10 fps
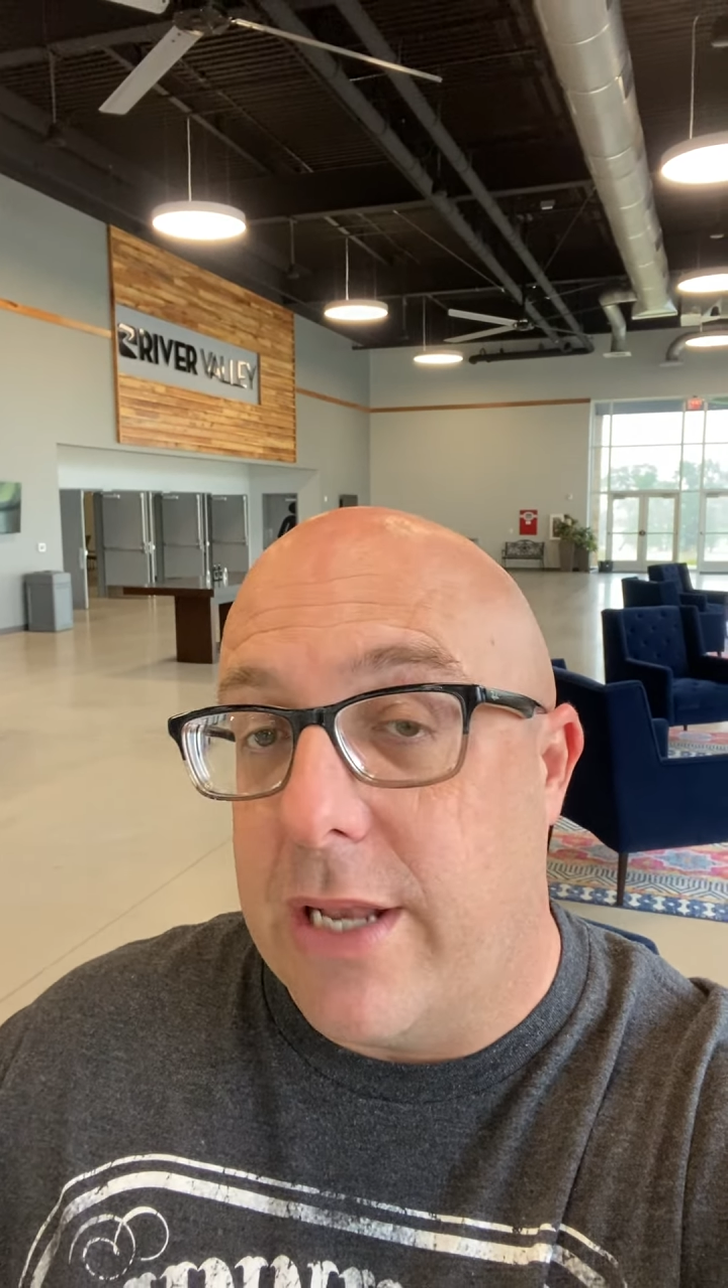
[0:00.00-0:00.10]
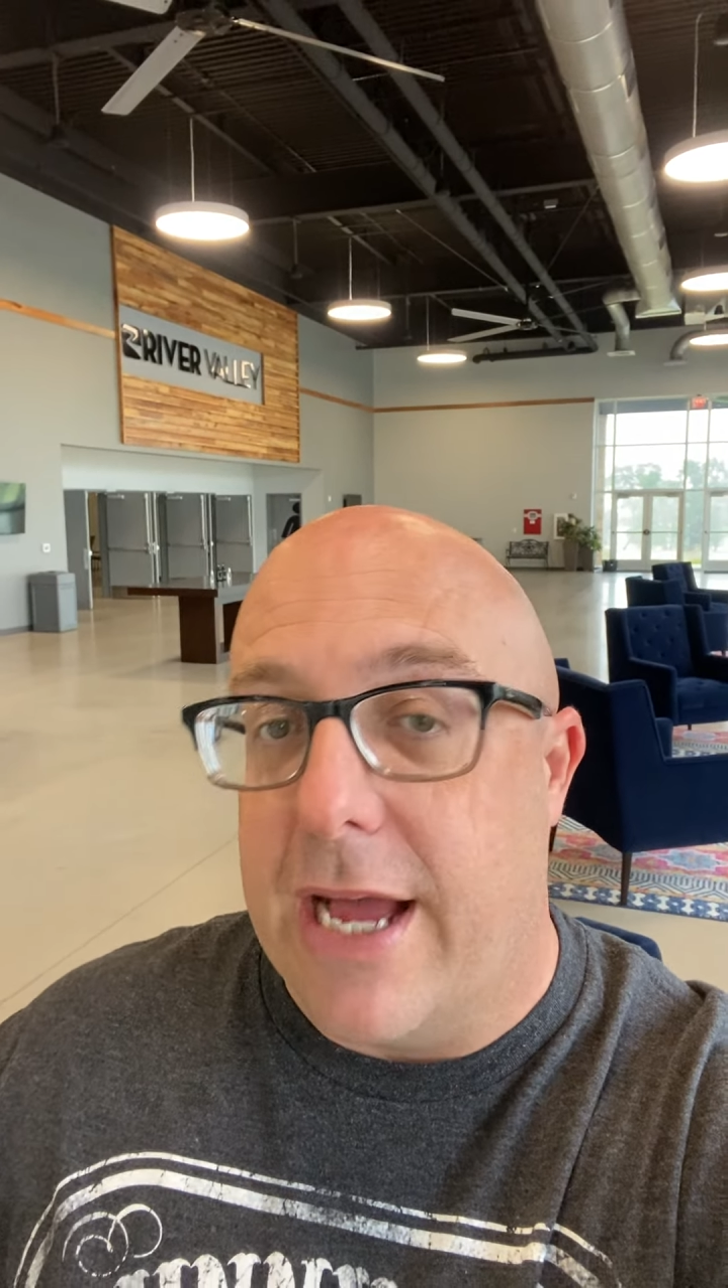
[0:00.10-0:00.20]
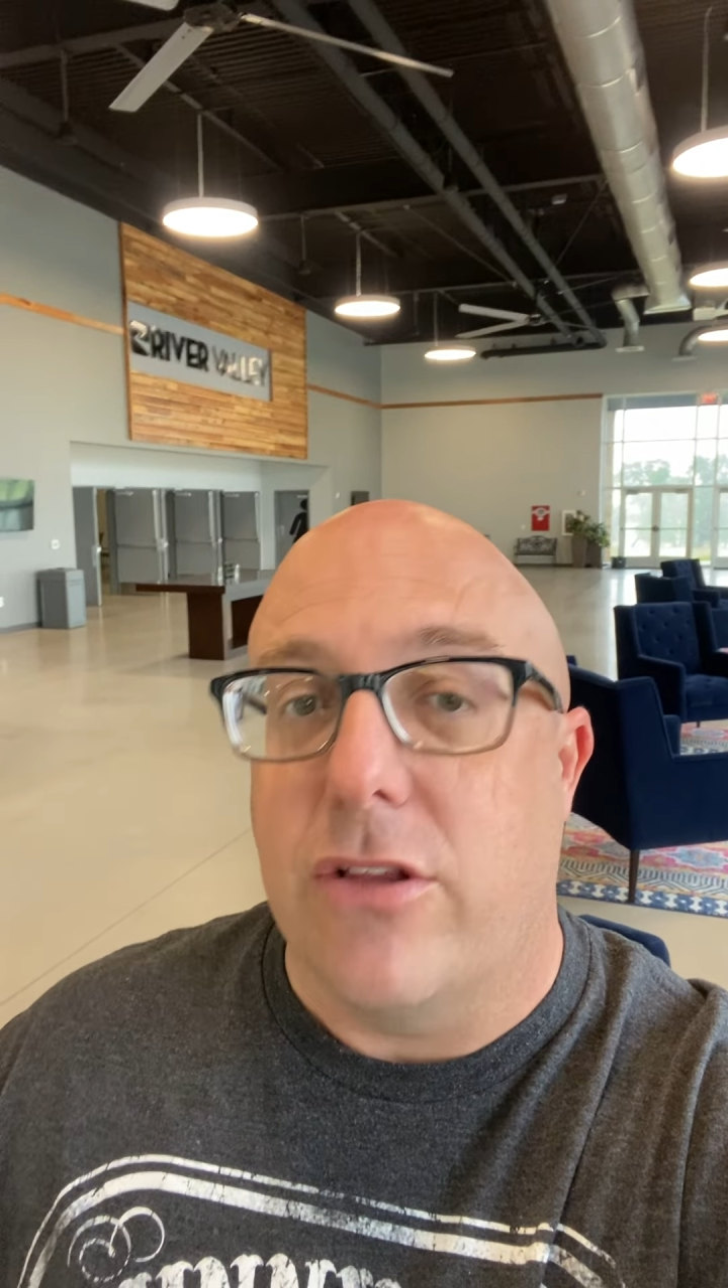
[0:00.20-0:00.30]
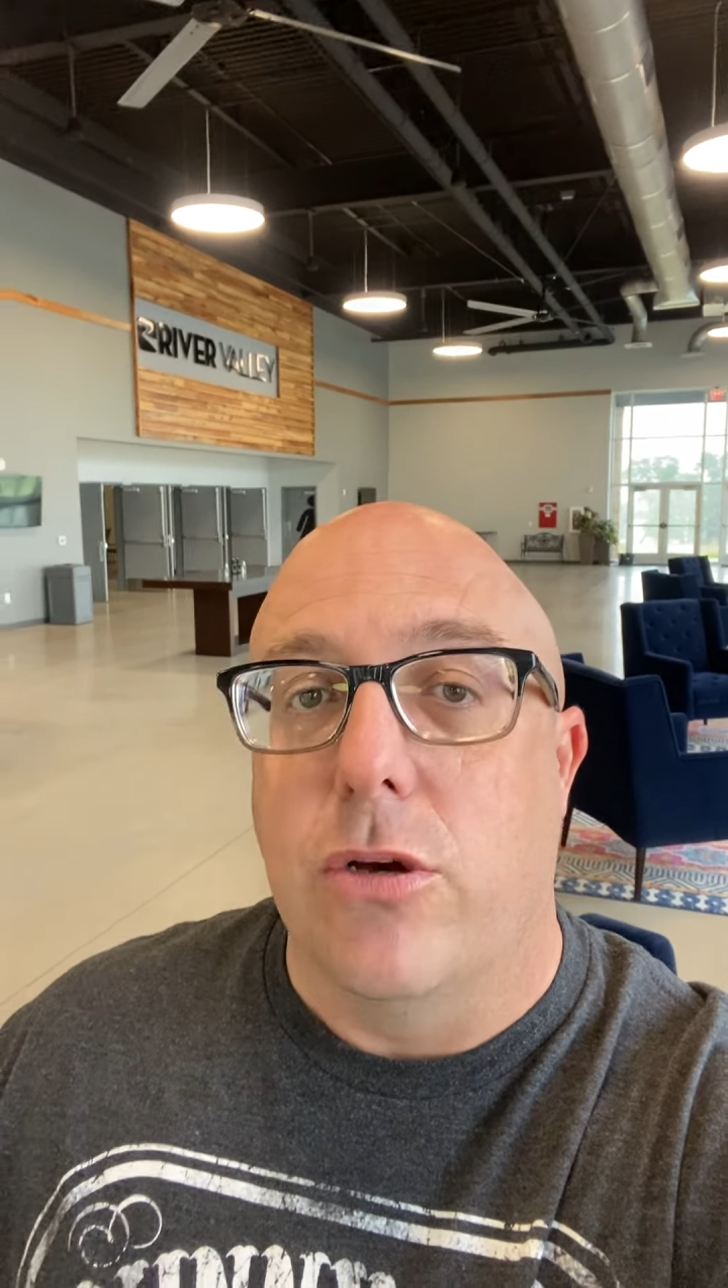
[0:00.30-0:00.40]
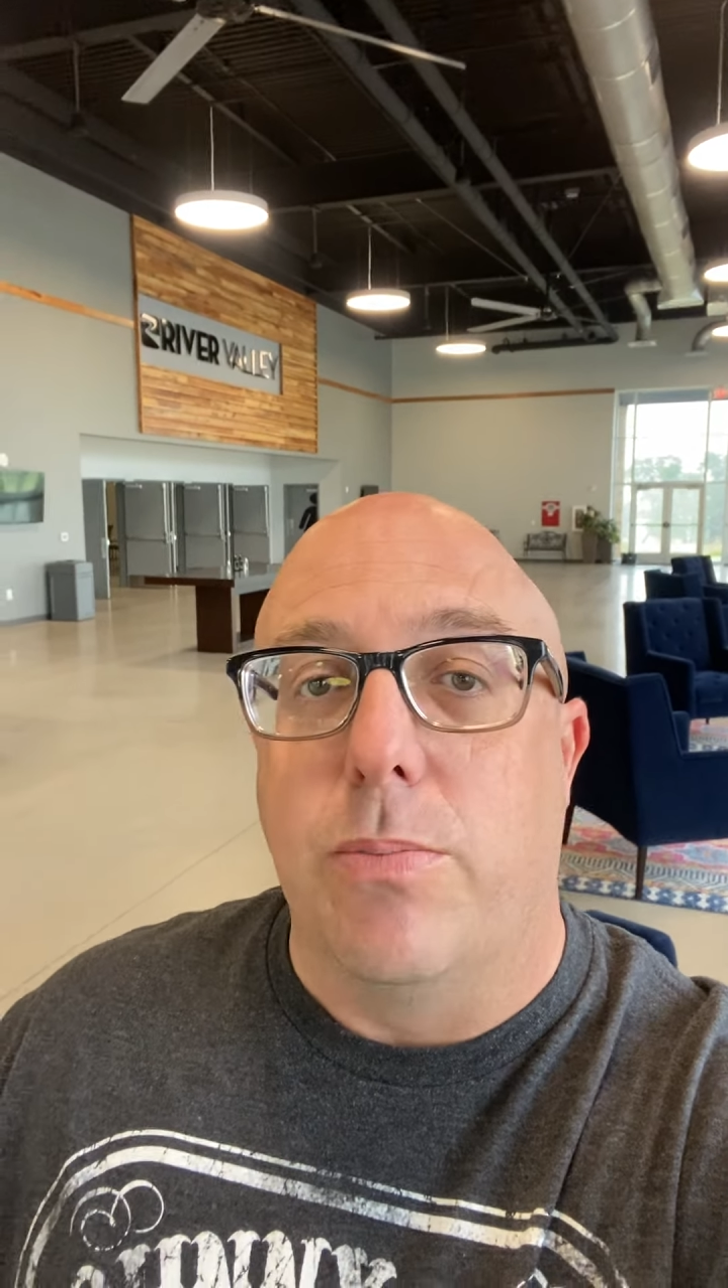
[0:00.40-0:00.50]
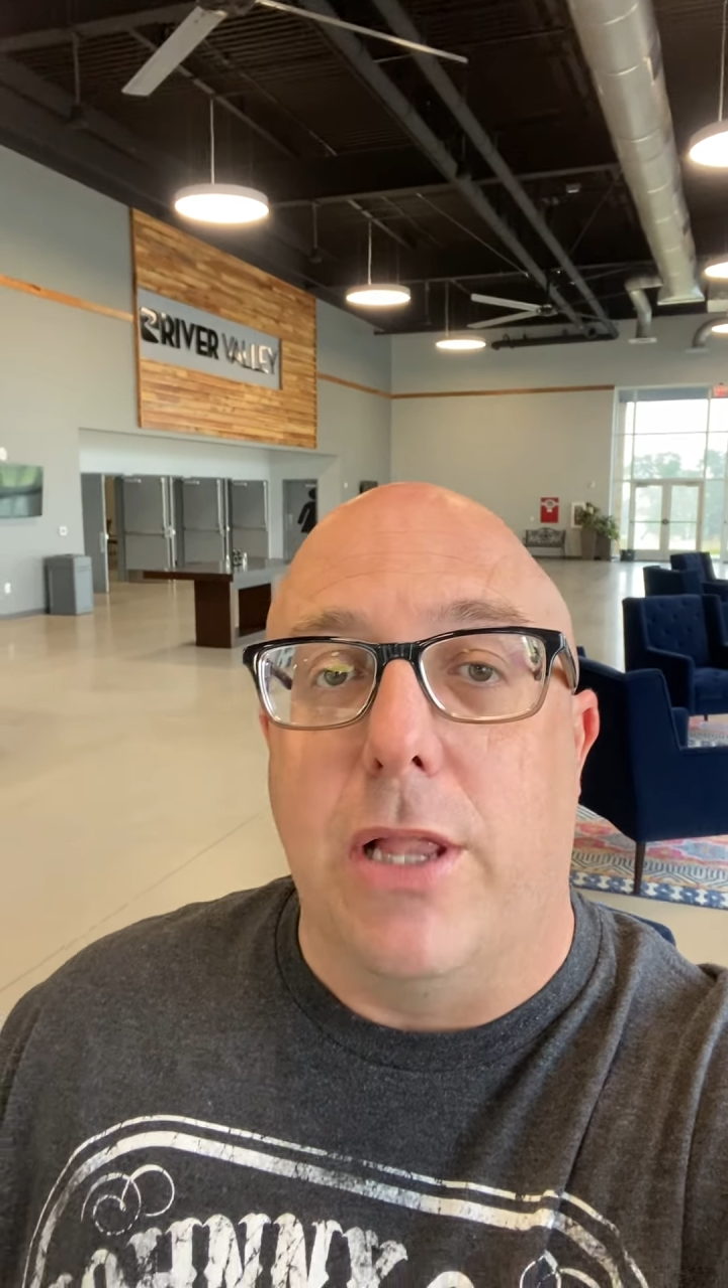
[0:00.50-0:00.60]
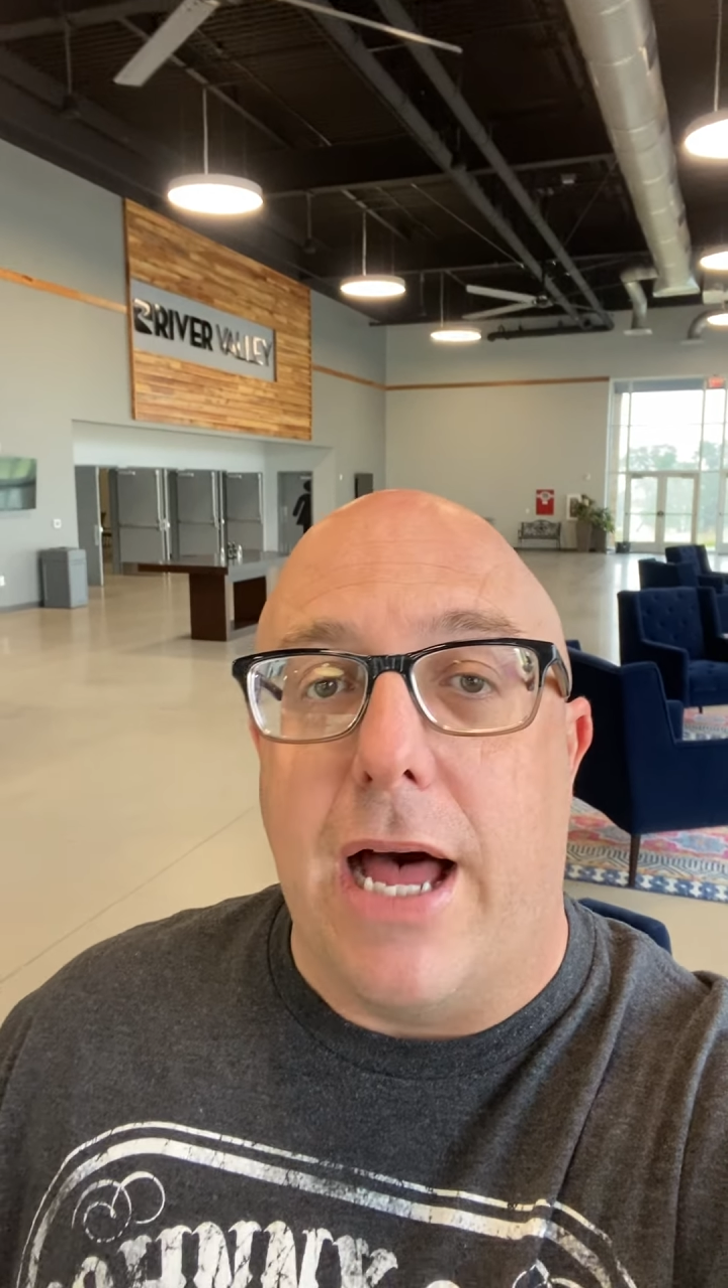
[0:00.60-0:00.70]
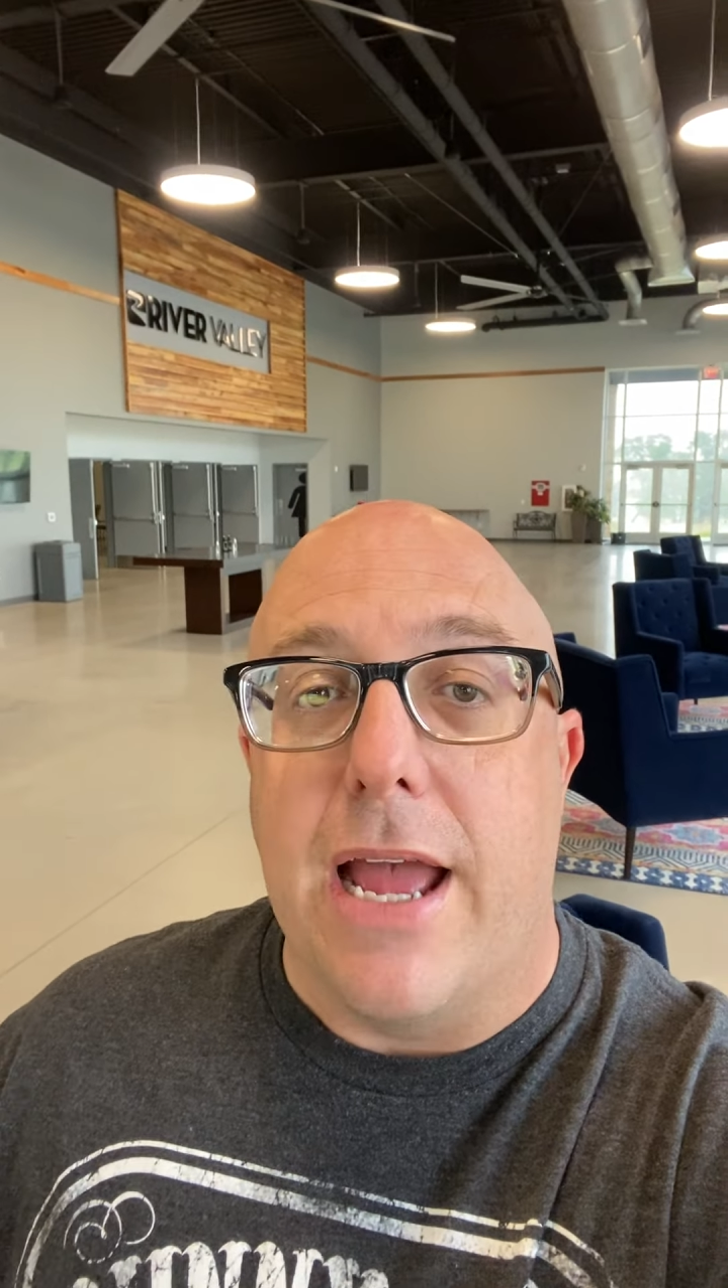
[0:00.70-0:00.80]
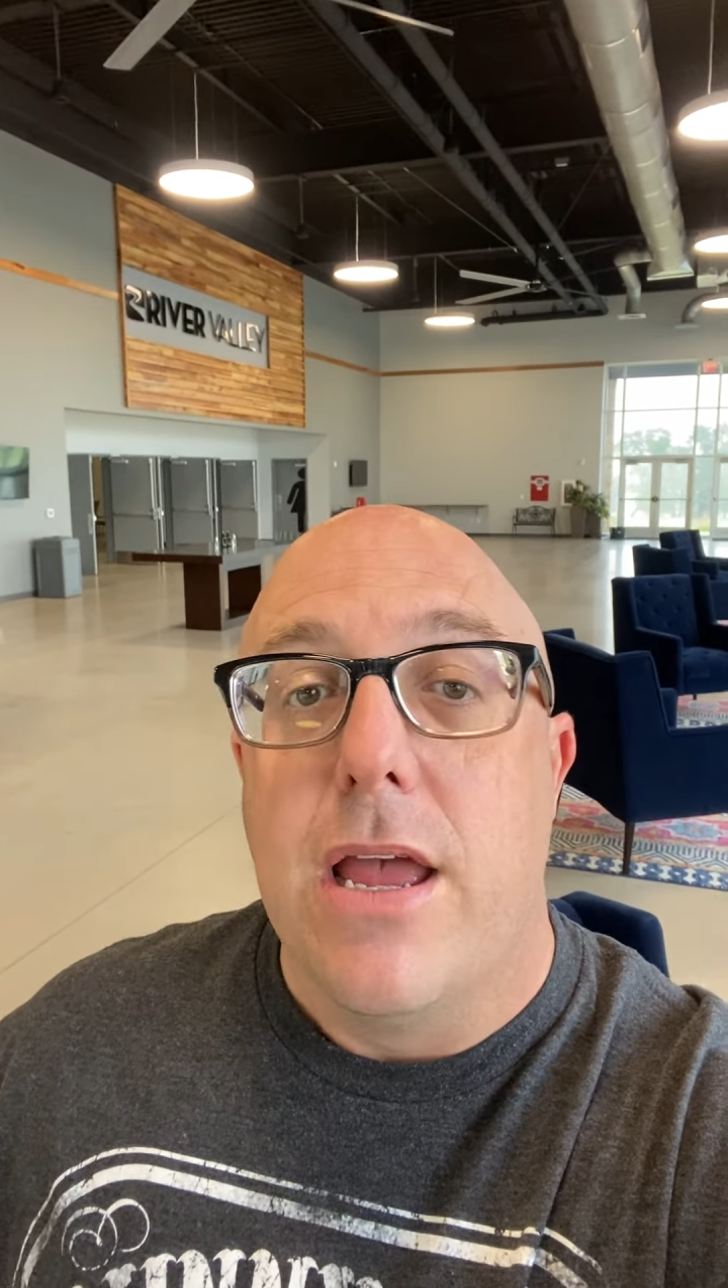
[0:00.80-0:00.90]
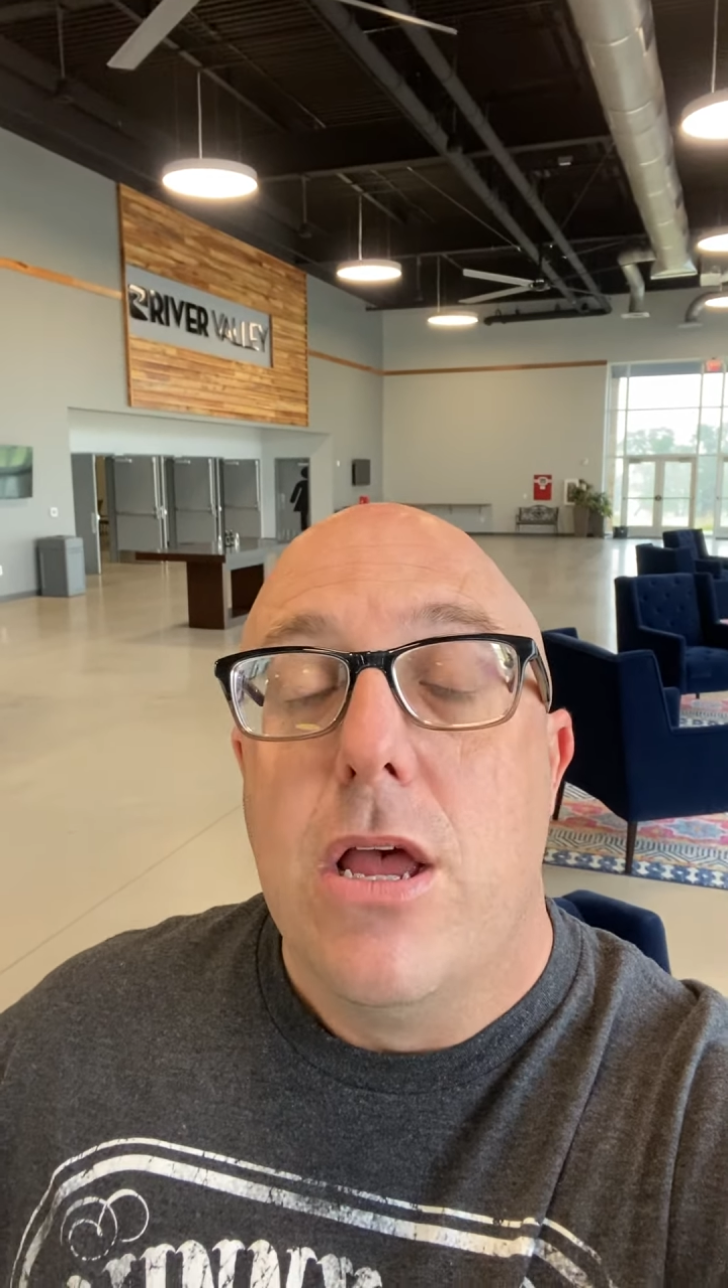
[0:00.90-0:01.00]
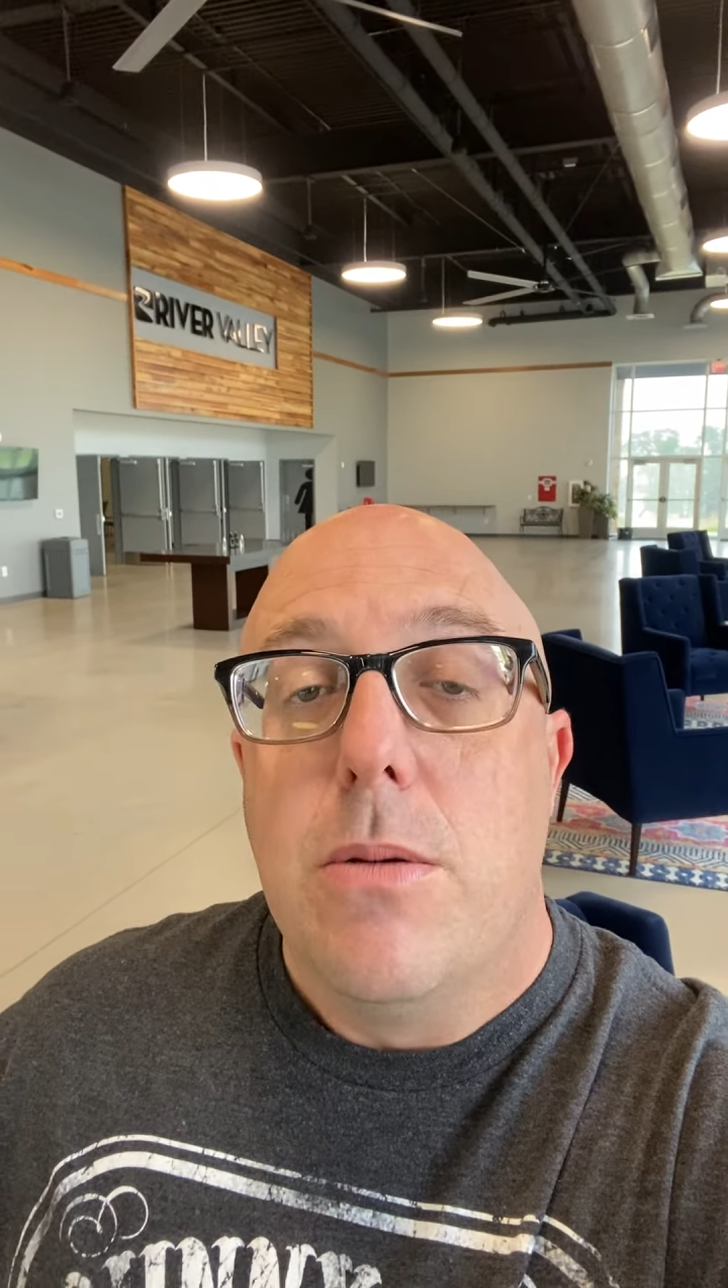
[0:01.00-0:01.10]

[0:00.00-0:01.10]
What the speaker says: like to apply,